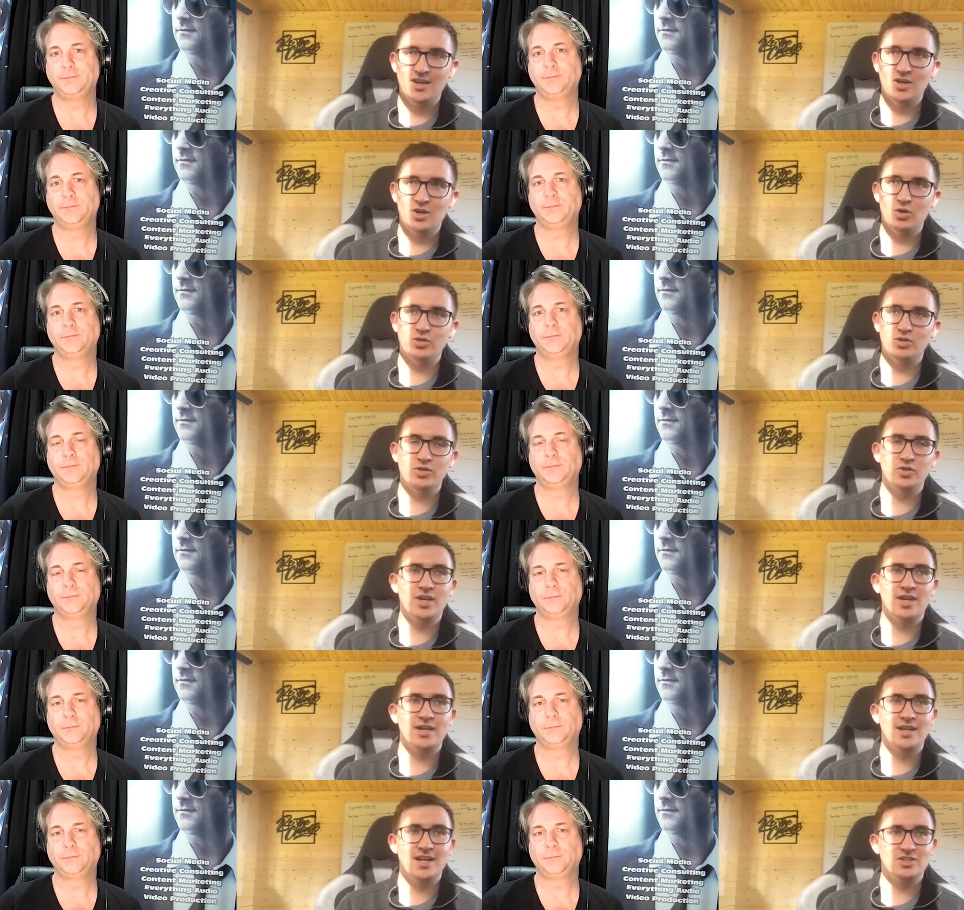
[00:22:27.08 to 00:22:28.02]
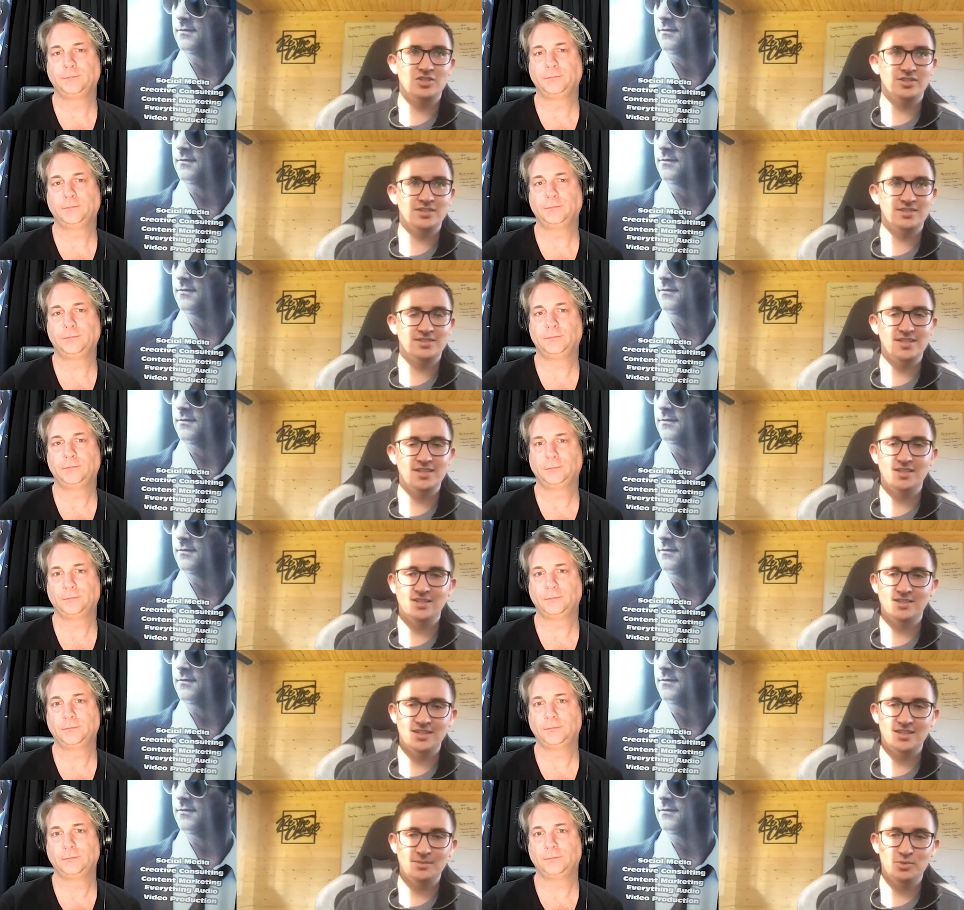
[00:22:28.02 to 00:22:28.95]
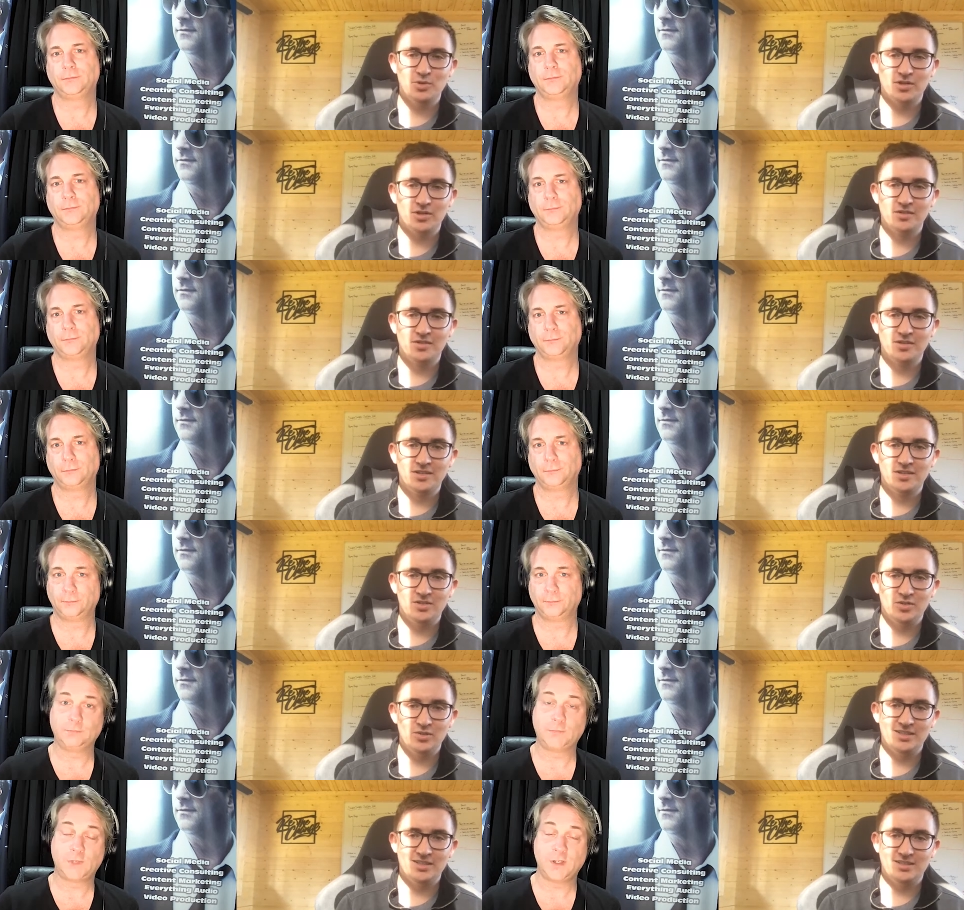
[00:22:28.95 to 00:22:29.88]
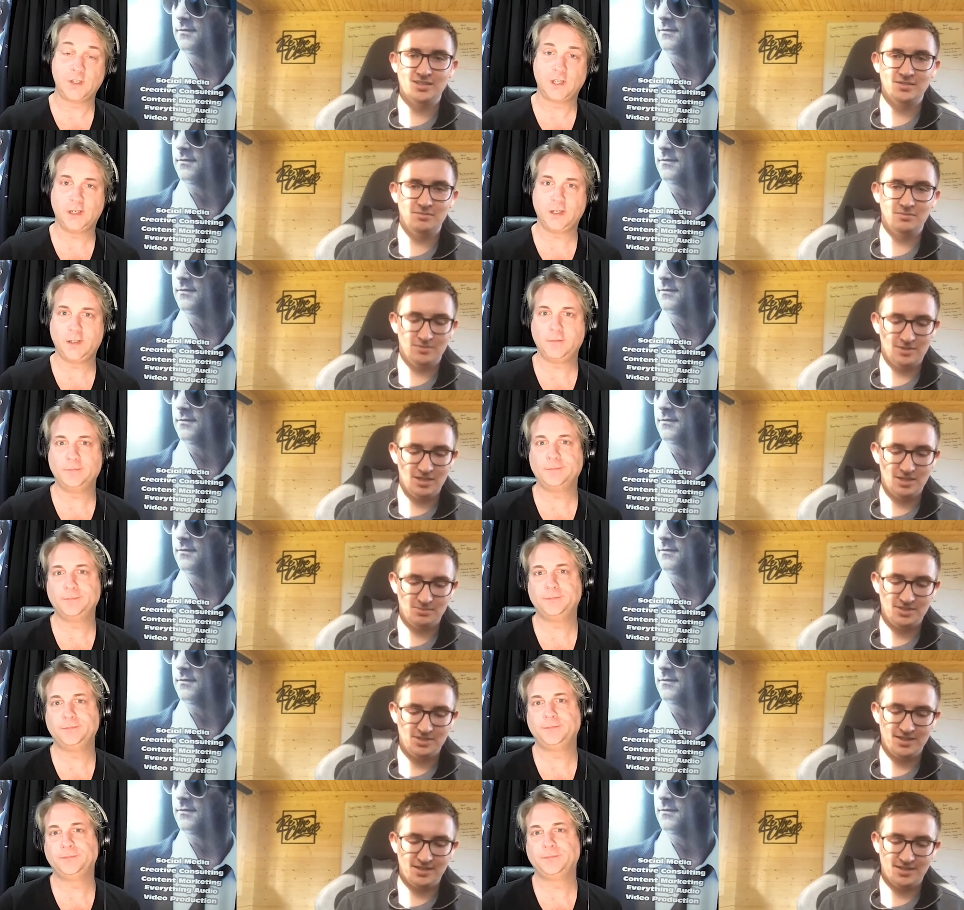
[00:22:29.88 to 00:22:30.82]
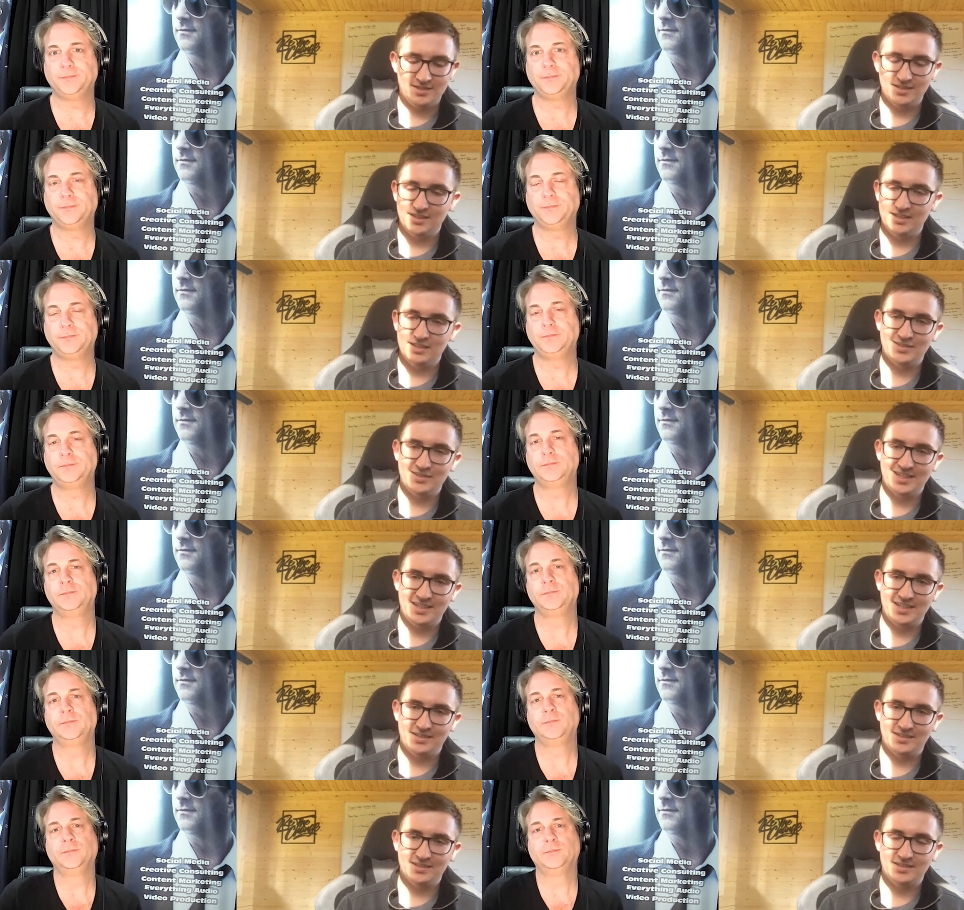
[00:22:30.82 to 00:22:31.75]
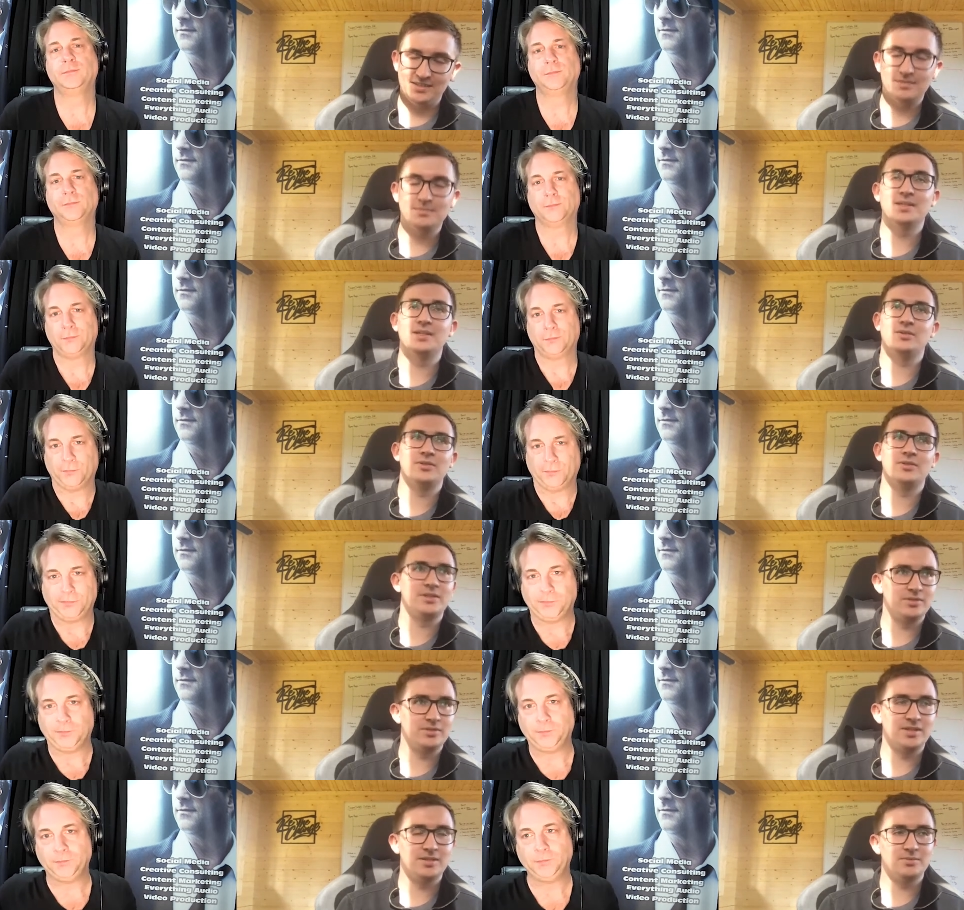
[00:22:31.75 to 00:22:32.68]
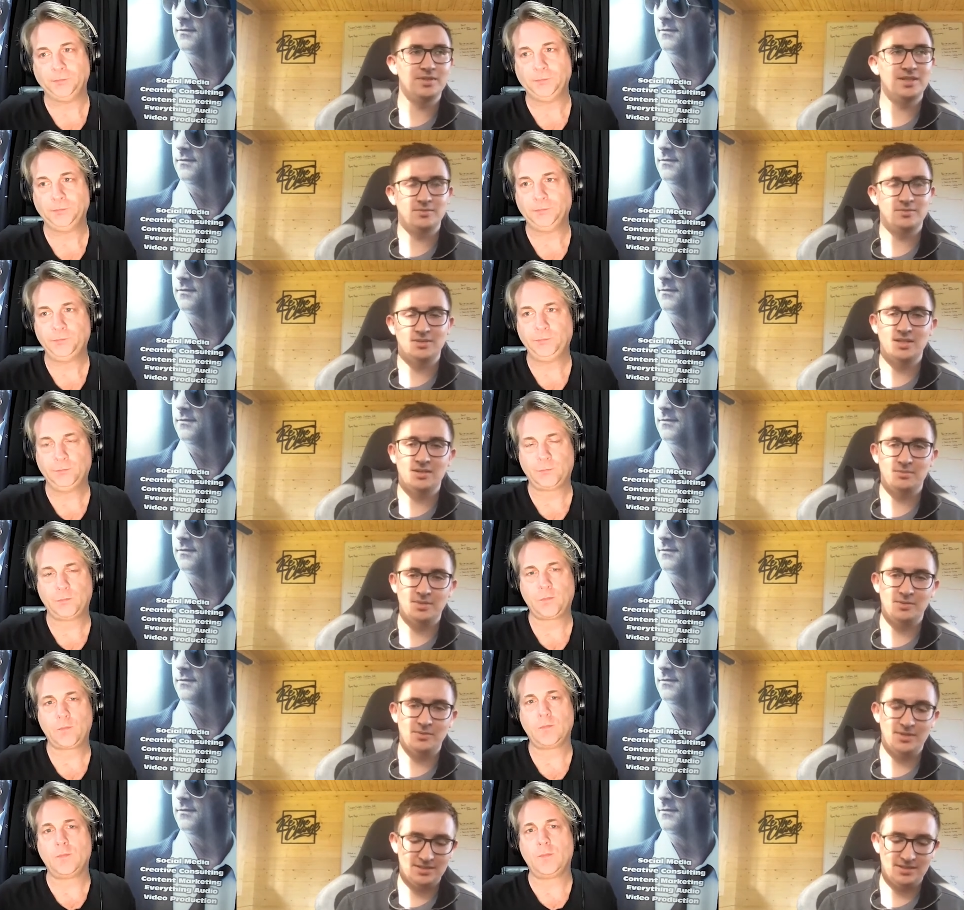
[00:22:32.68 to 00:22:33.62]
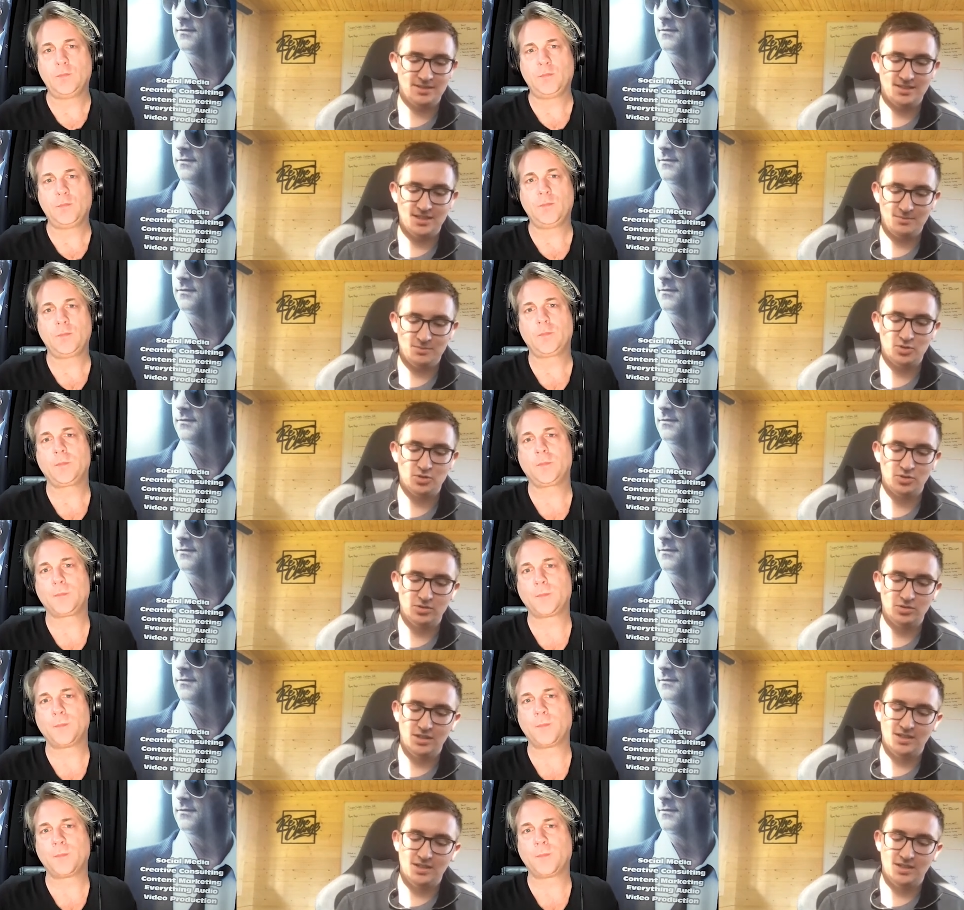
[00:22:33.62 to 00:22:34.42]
Speaker 1: oh no, you can't actually stay here anymore. Mm-hmm, you need to that, yeah. up sticks and leave again. And like, all right, okay, well that that'd be a waste of time. So,